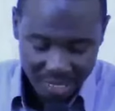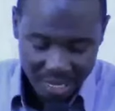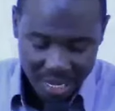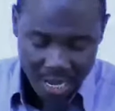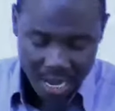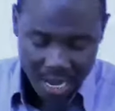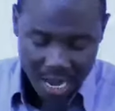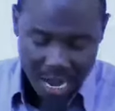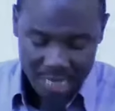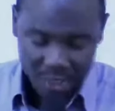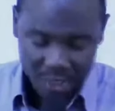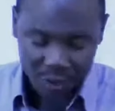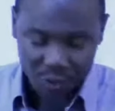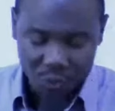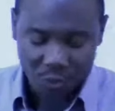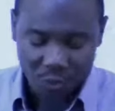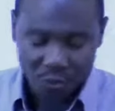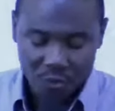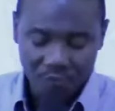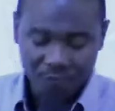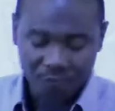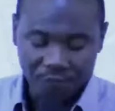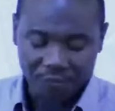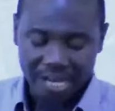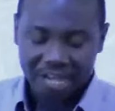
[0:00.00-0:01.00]
And
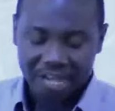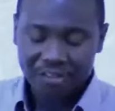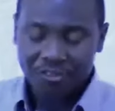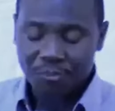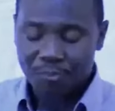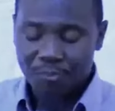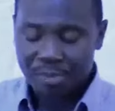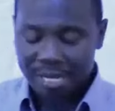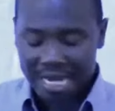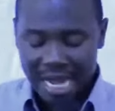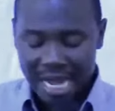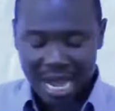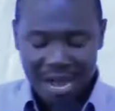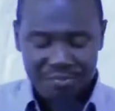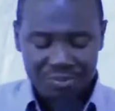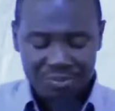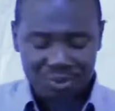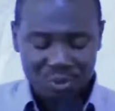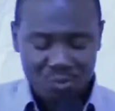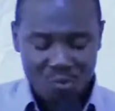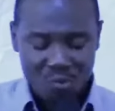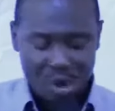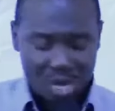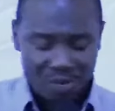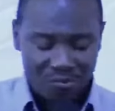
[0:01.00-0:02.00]
so faith becomes
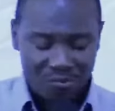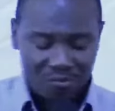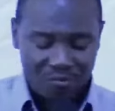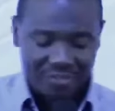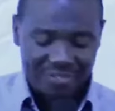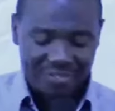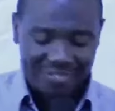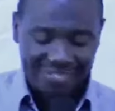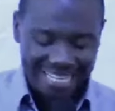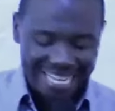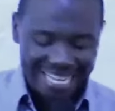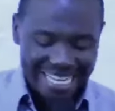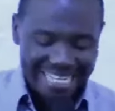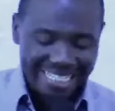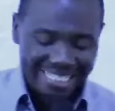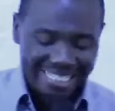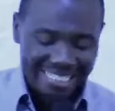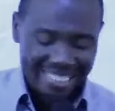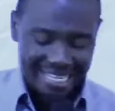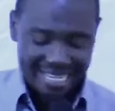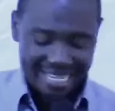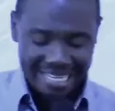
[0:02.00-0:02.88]
one of the center